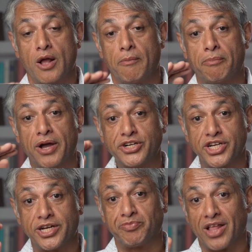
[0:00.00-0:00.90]

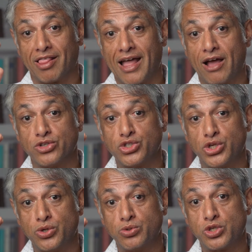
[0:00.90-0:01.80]
budget allows
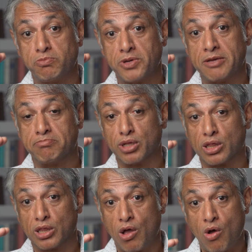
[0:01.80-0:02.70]
you to be
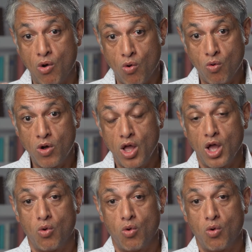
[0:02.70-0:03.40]
below